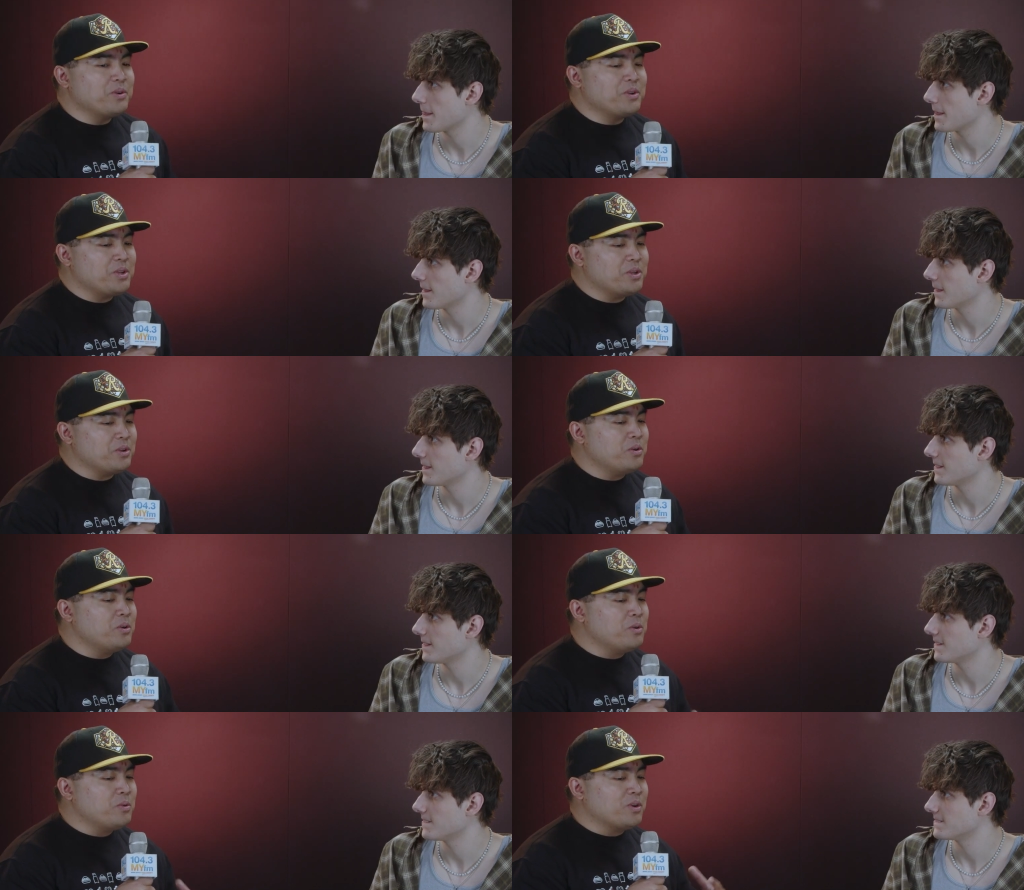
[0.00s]
Speaker 1: who do
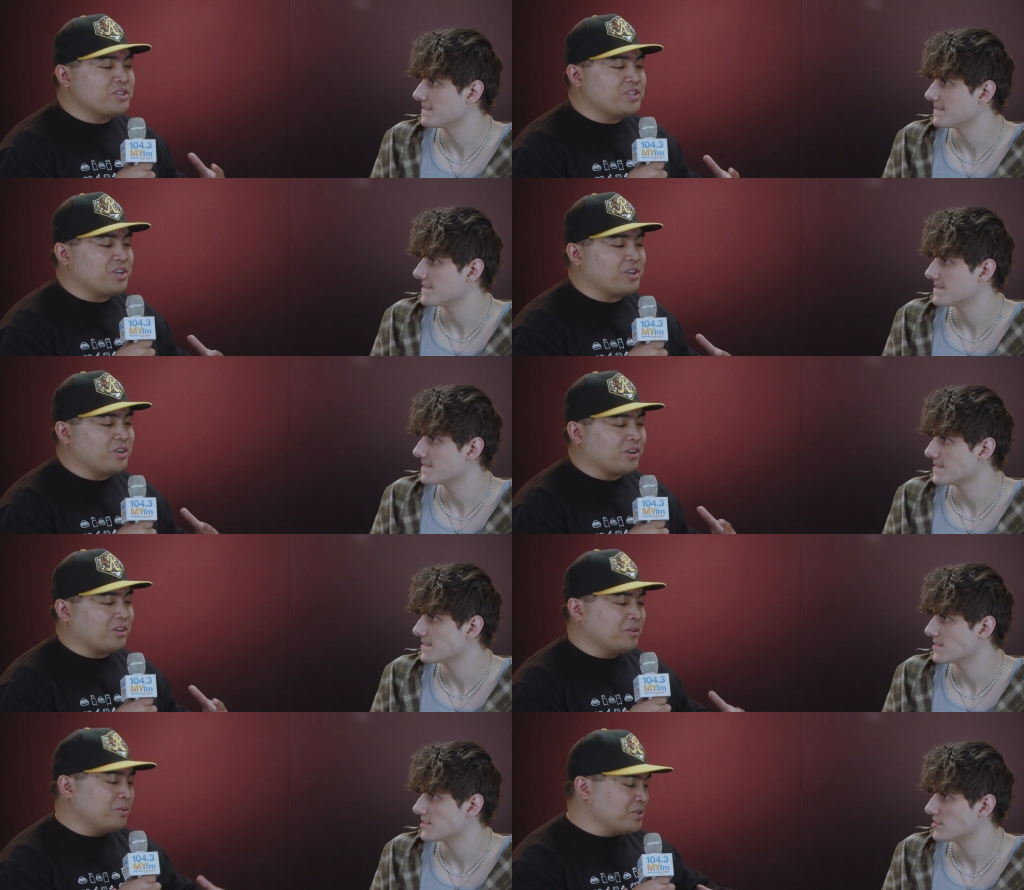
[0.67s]
you, who was your
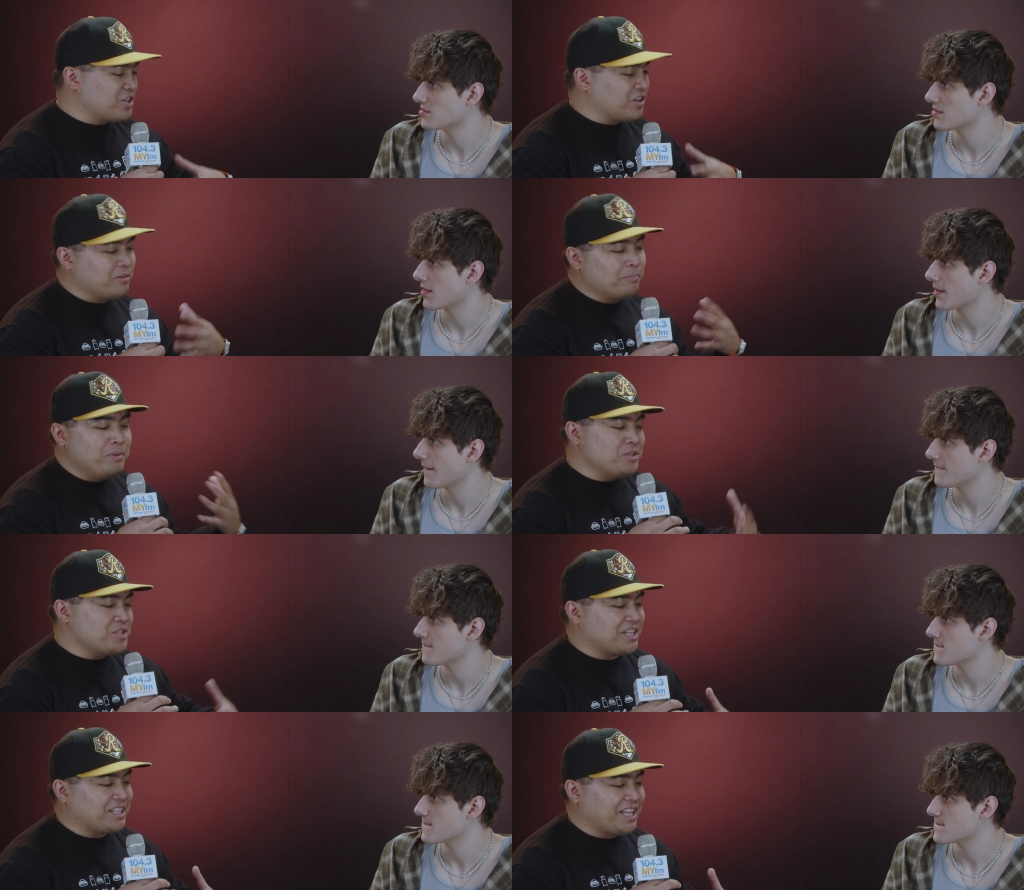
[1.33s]
or who was your
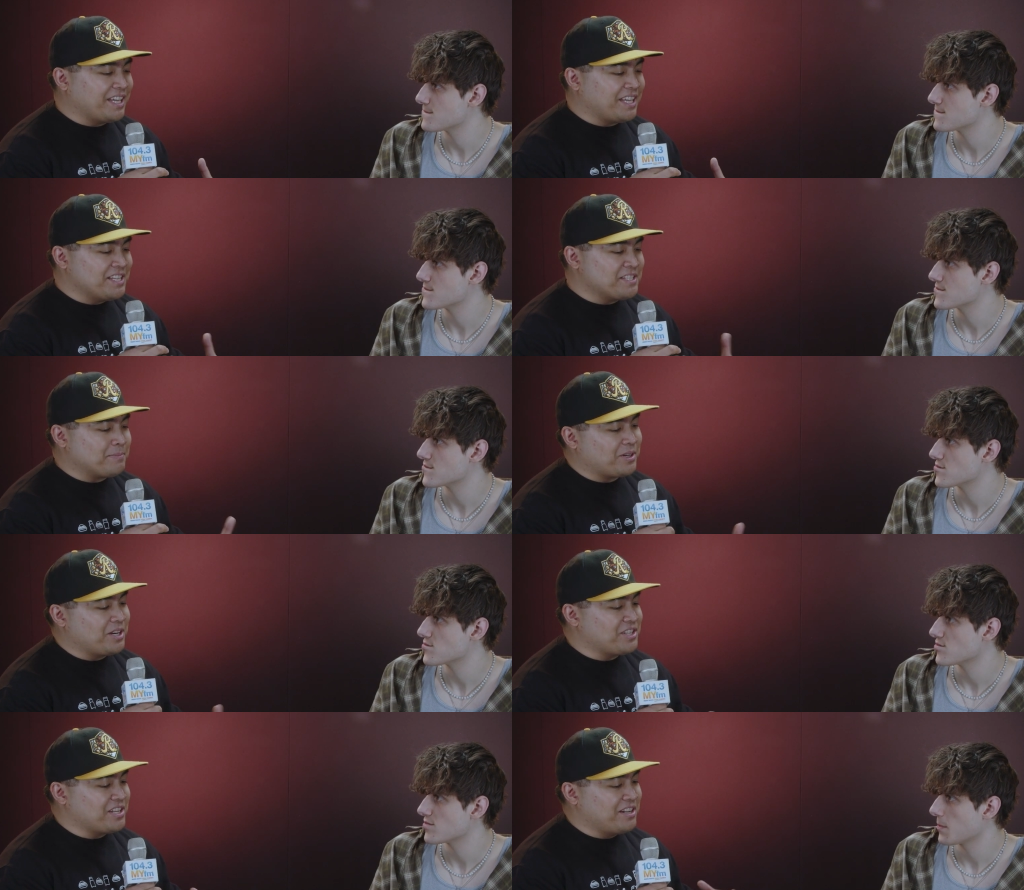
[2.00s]
music like
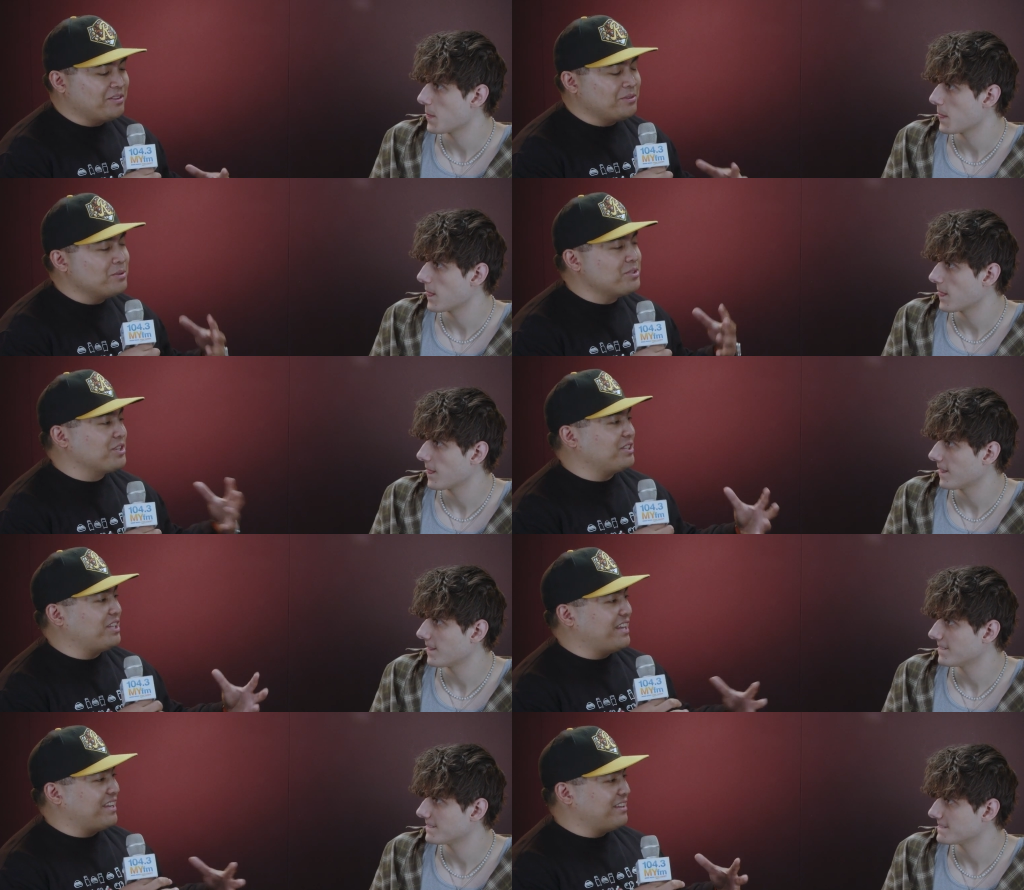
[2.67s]
inspiration and who's
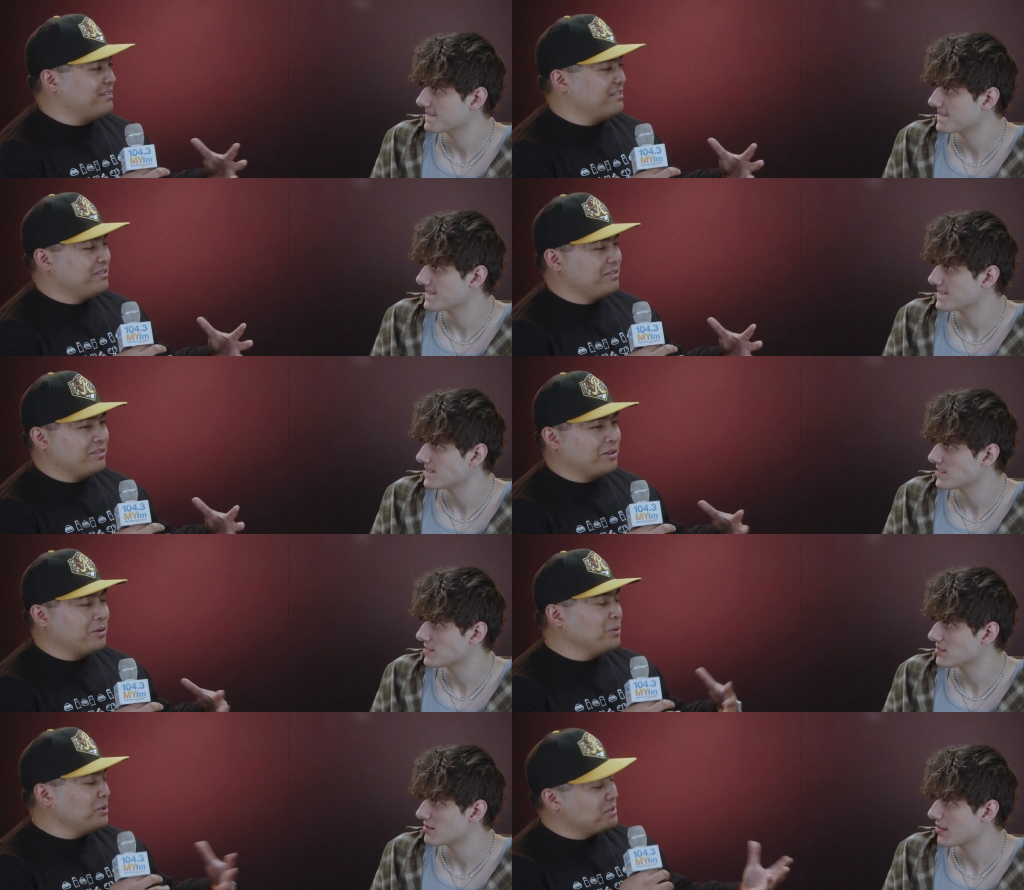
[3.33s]
your like
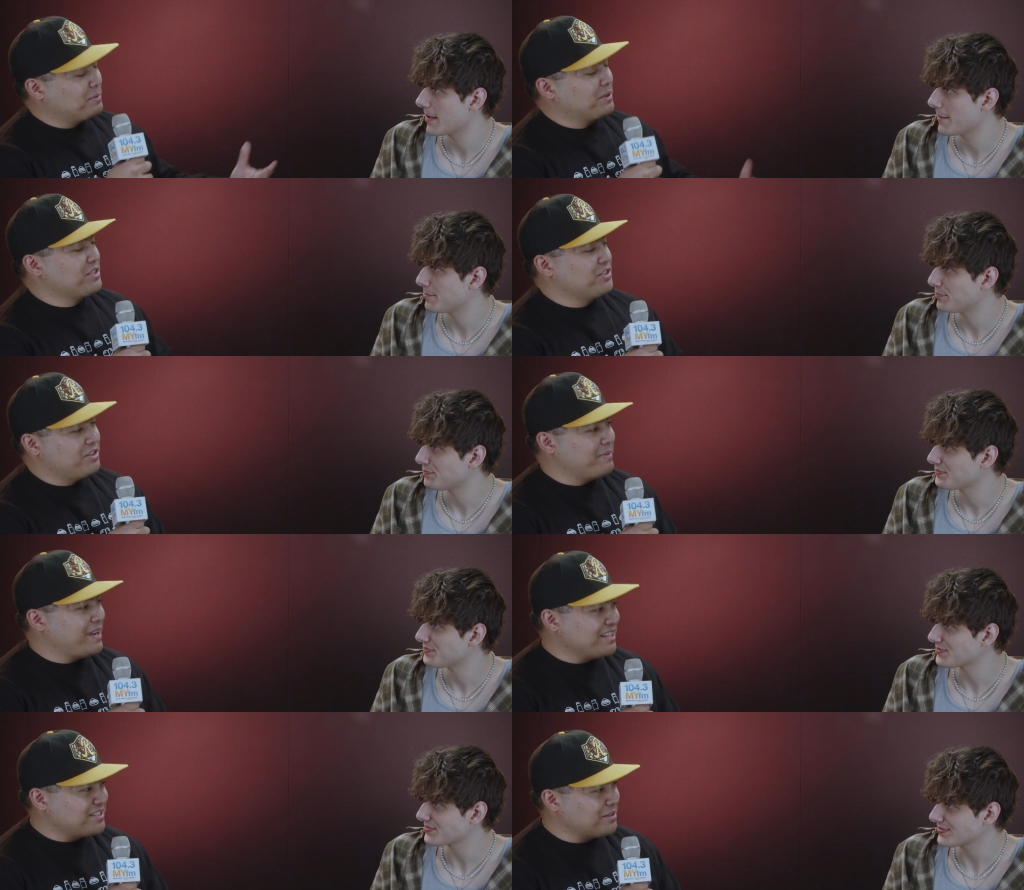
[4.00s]
the coolest person
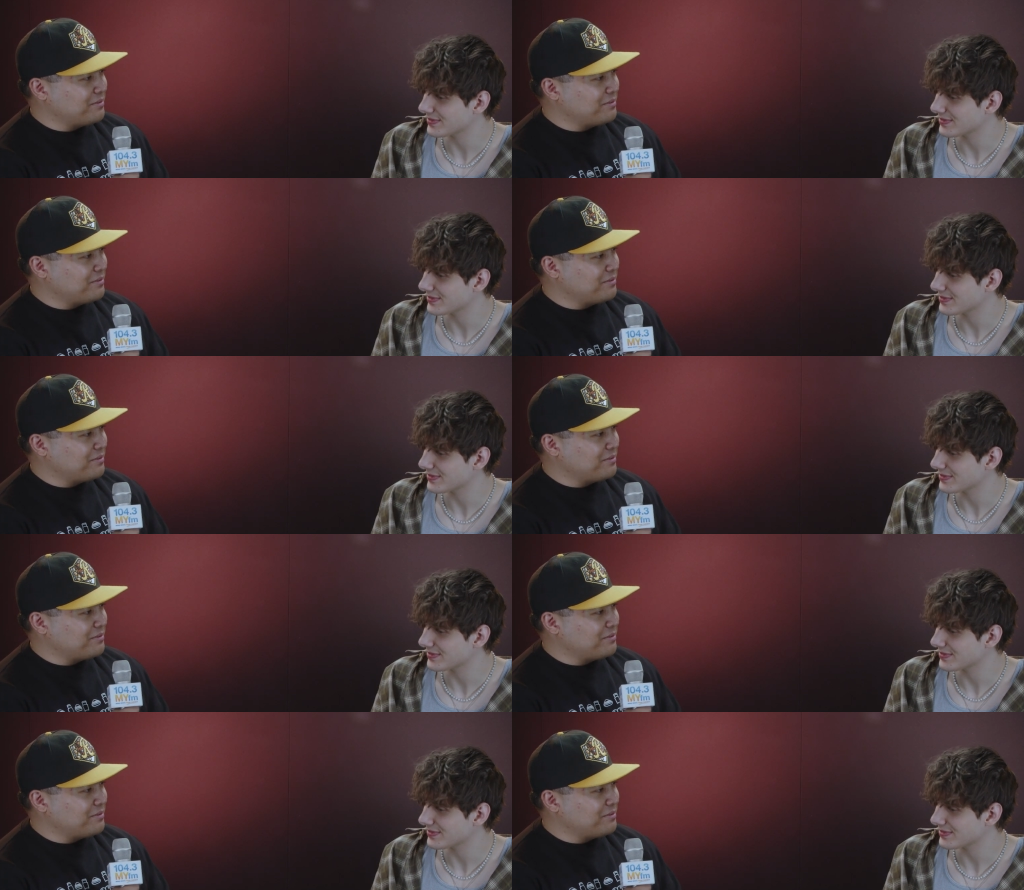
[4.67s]
you met